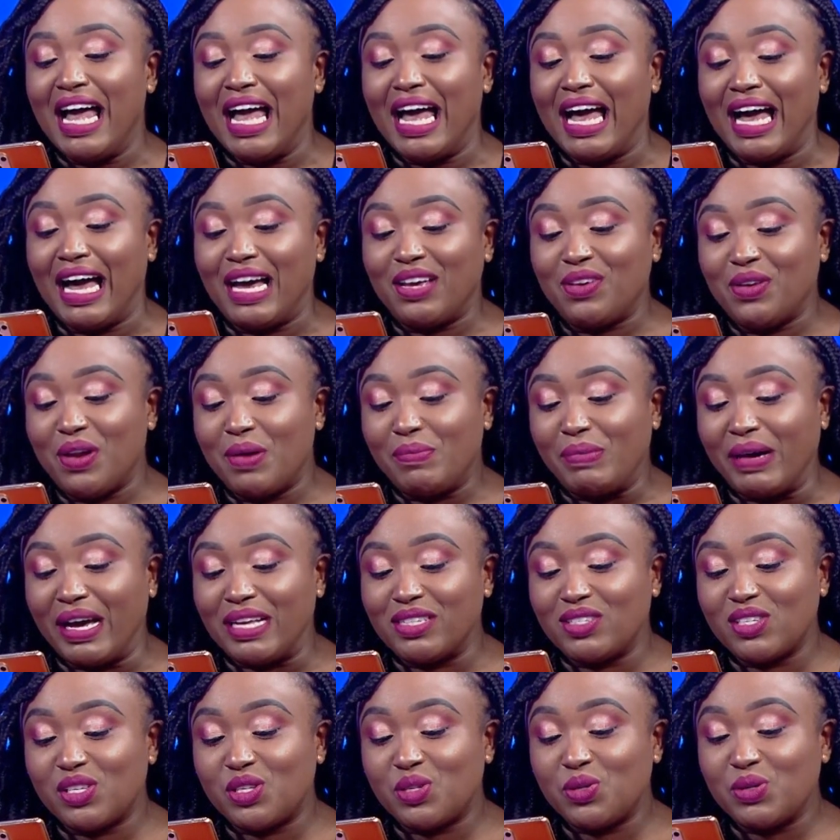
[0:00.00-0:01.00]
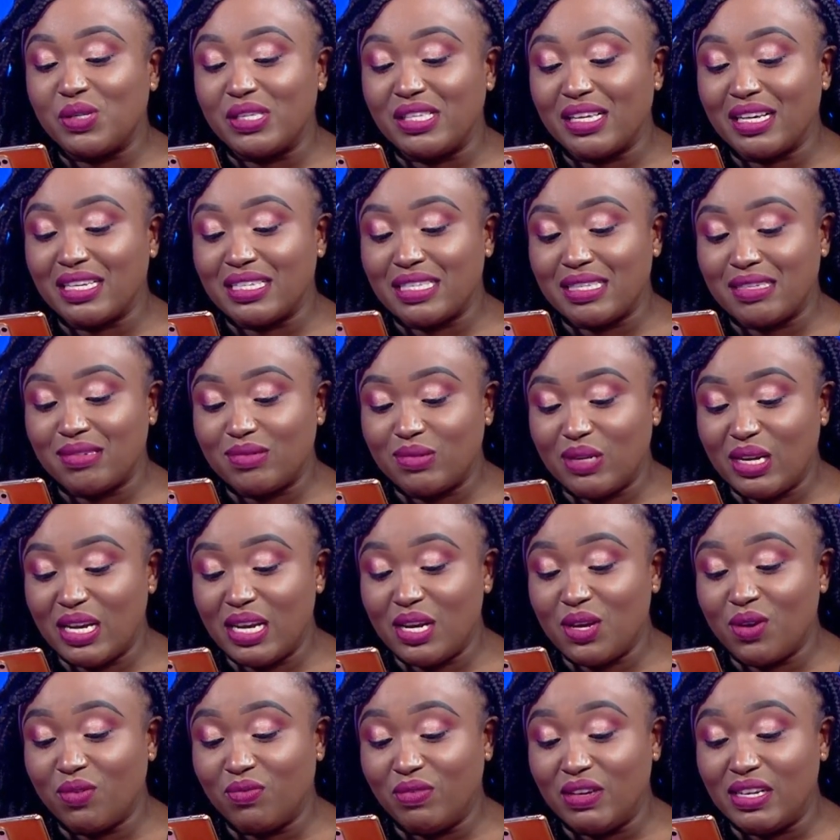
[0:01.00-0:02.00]
Your number ends at
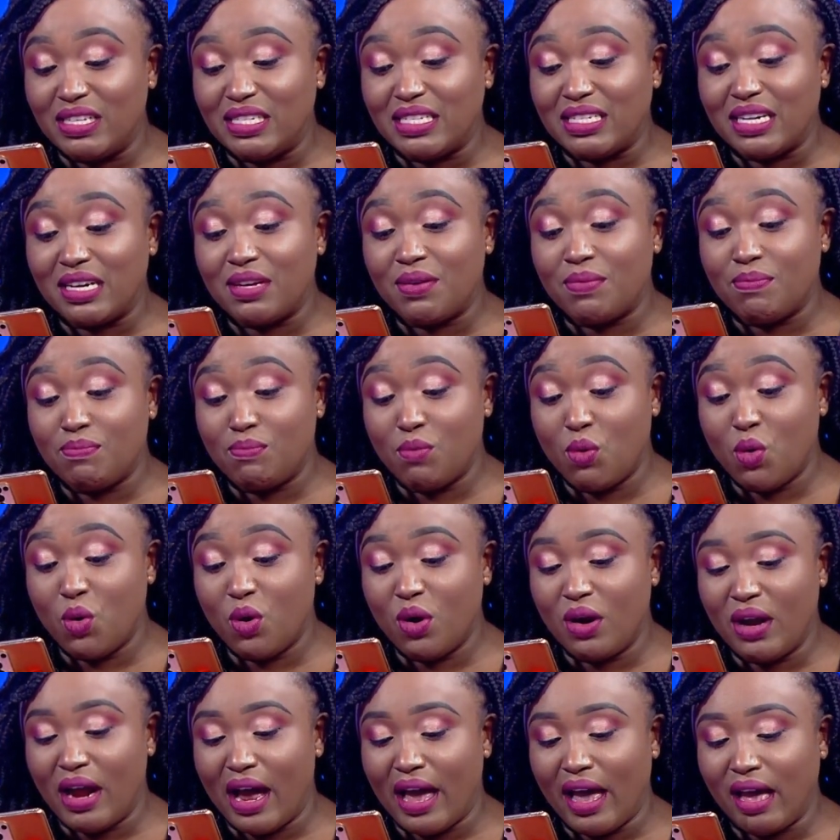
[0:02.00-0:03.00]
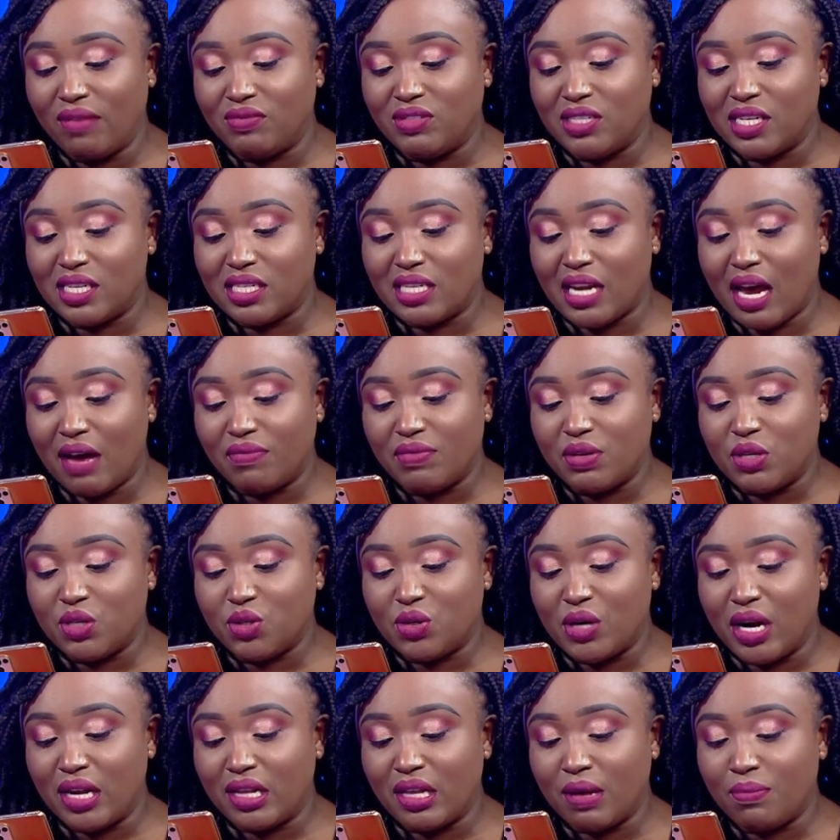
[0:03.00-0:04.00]
263. You've listed more. I have just
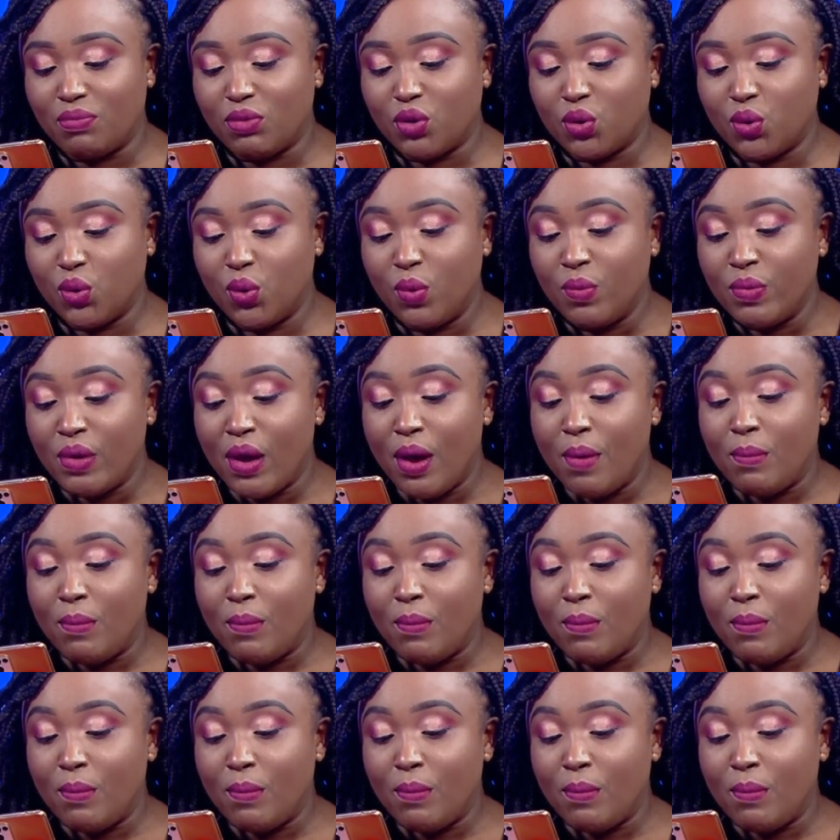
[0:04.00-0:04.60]
haven't read them through.